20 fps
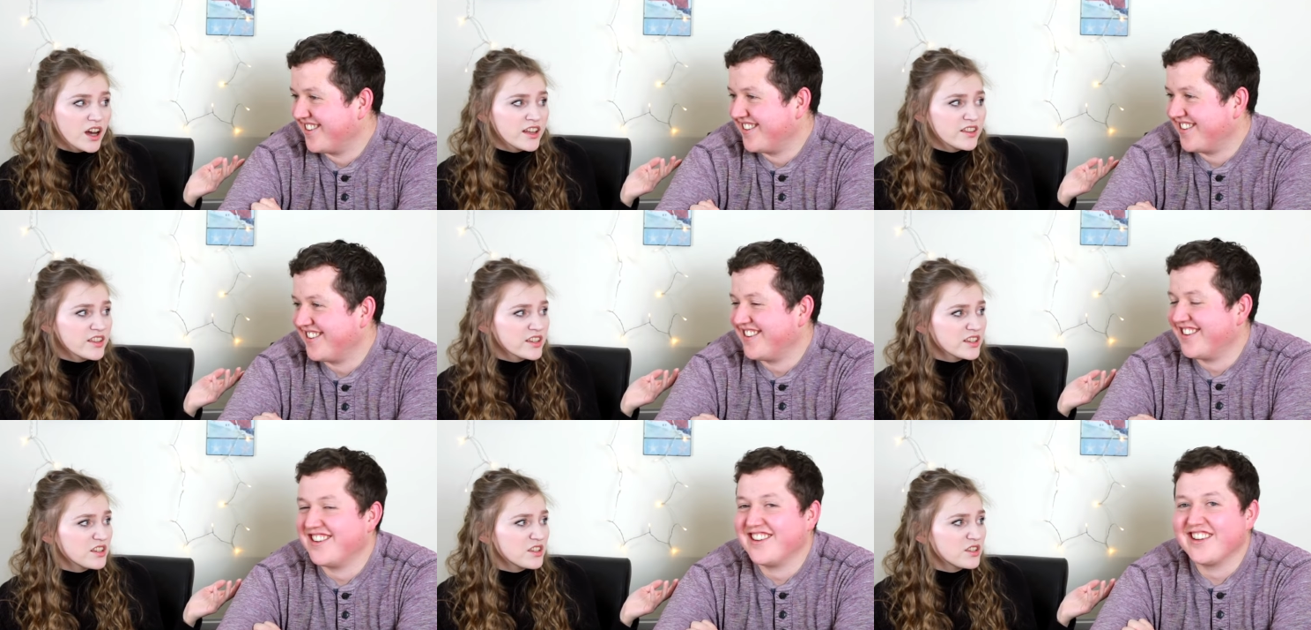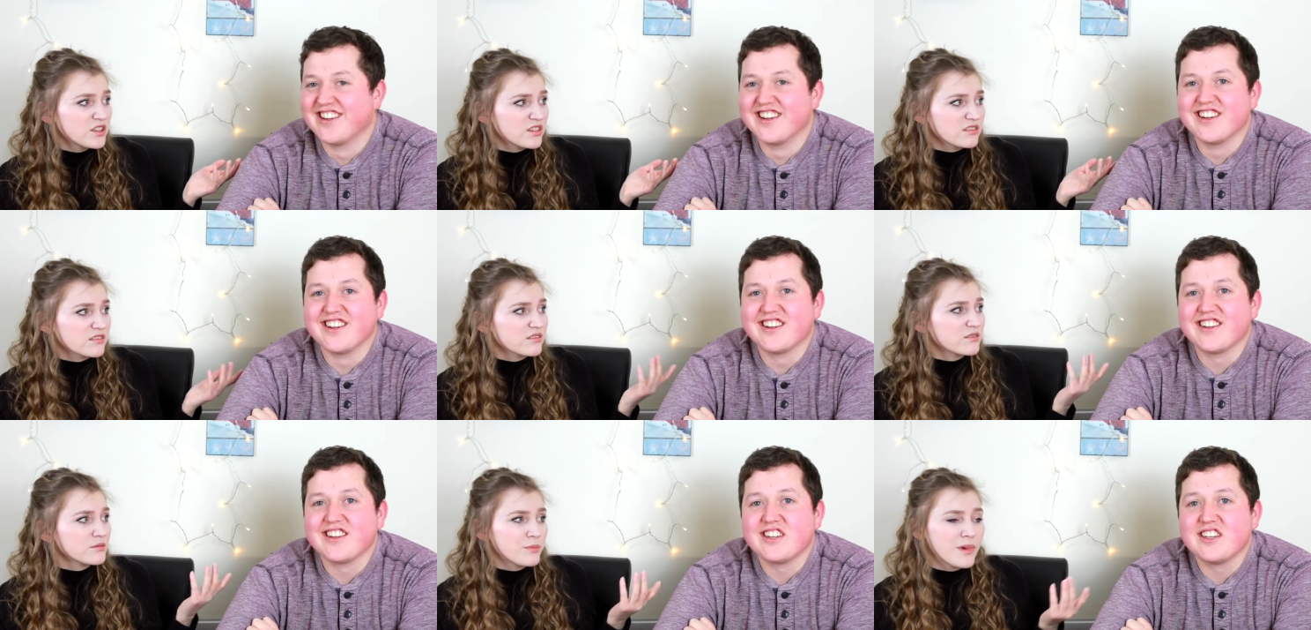Speaker 1: I think
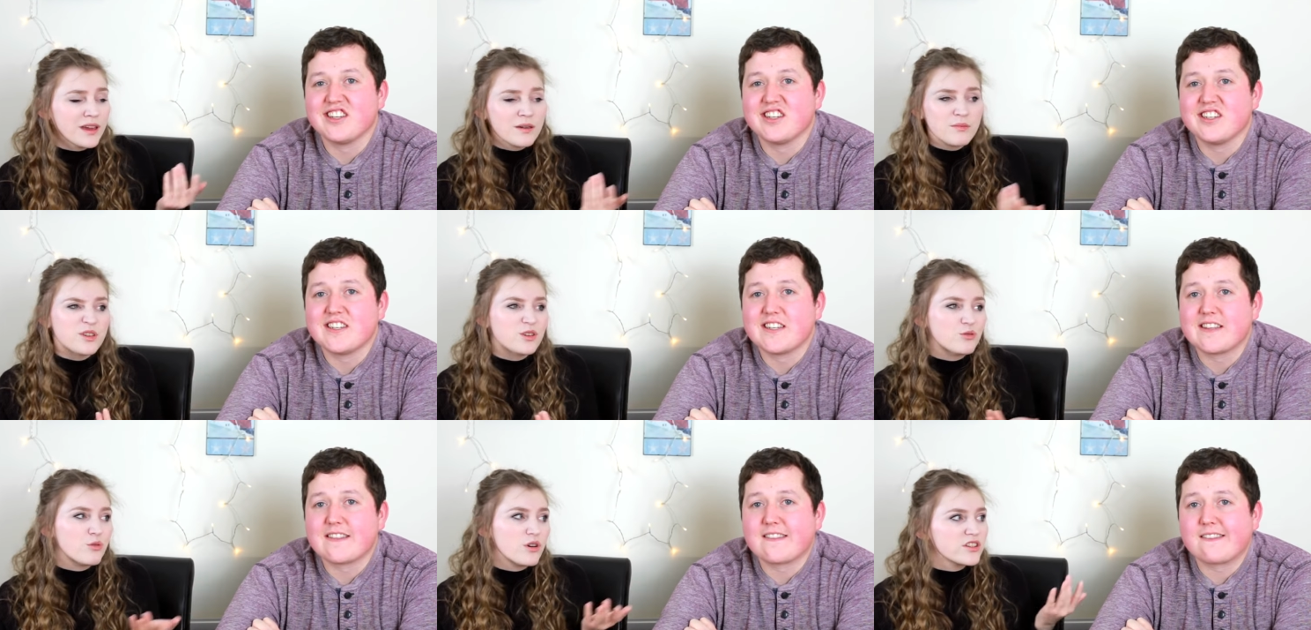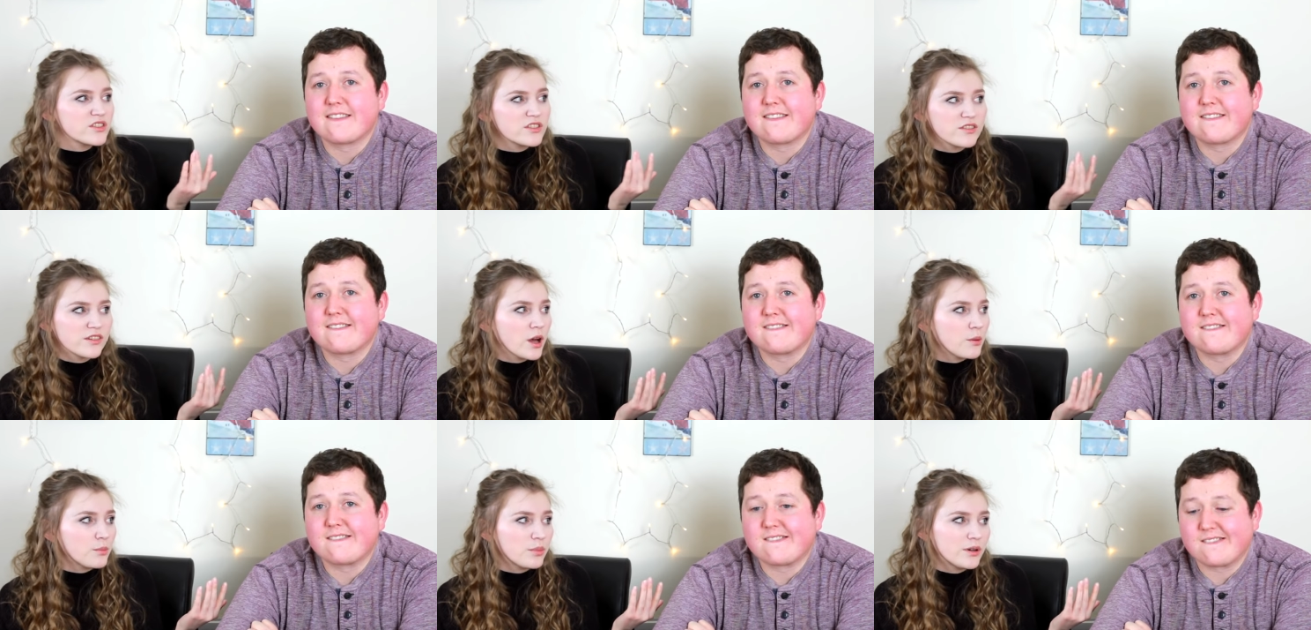maybe you asked
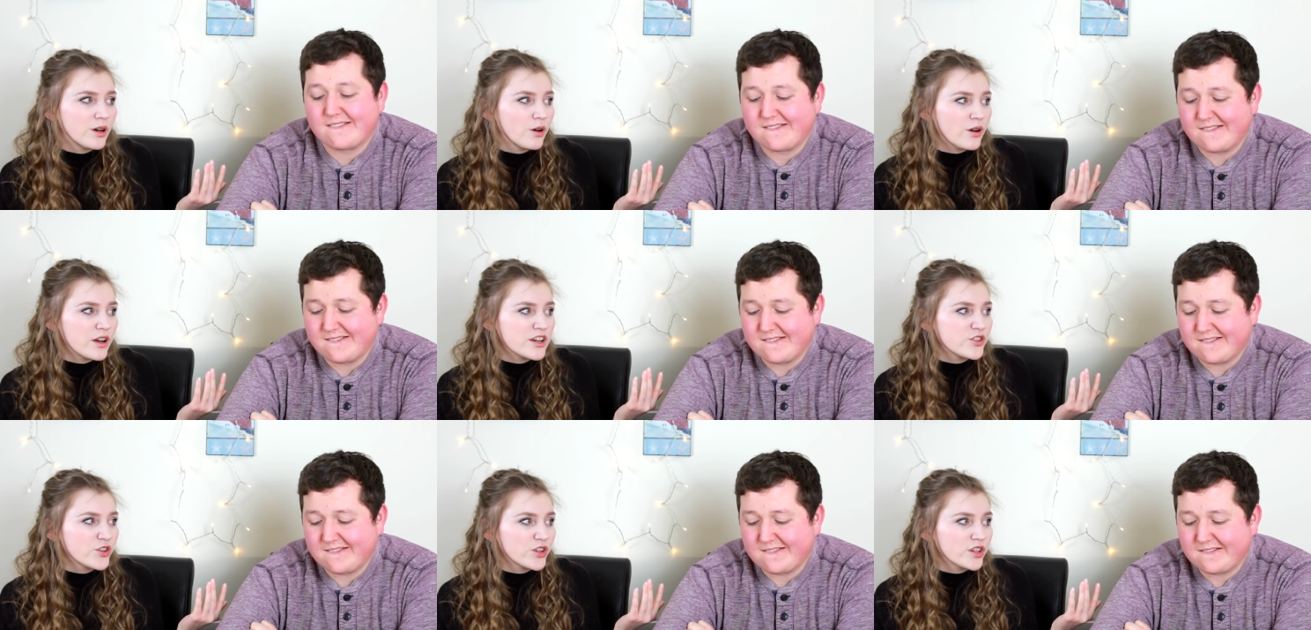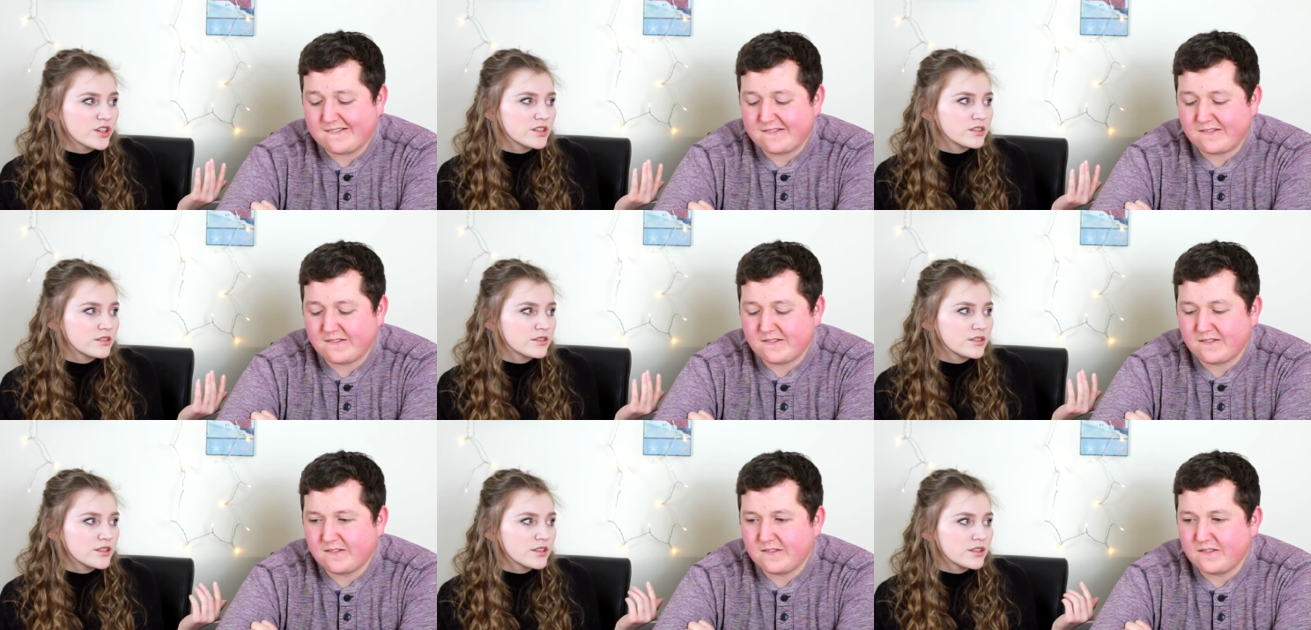a couple of
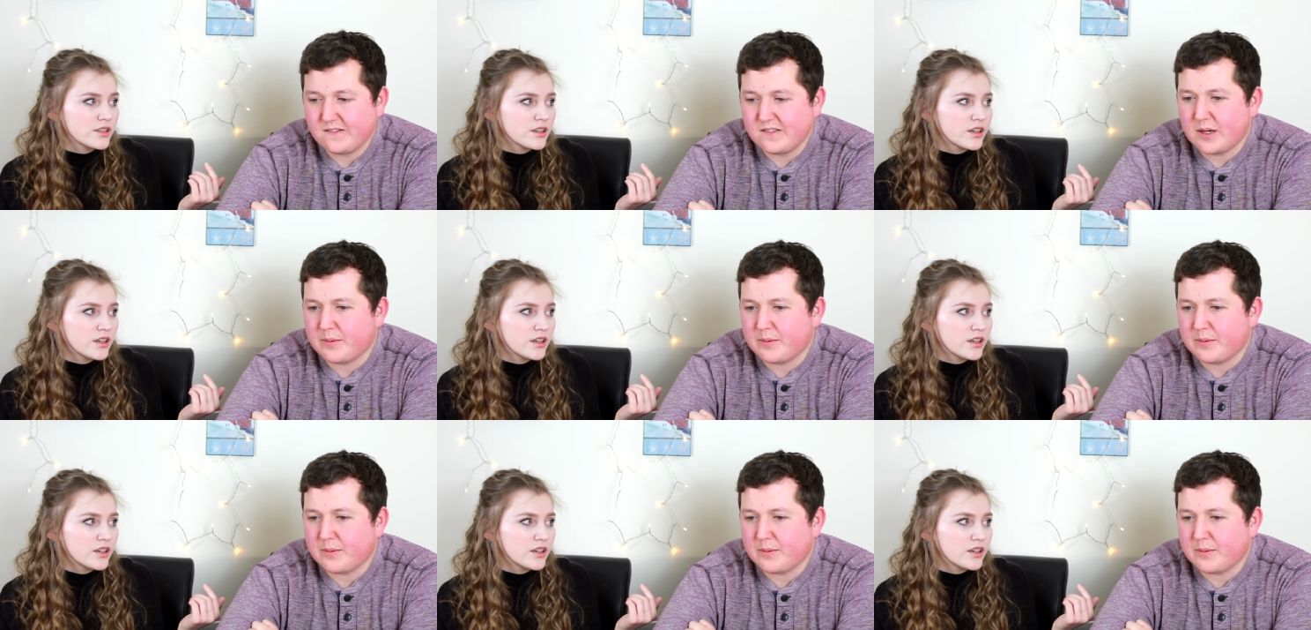questions.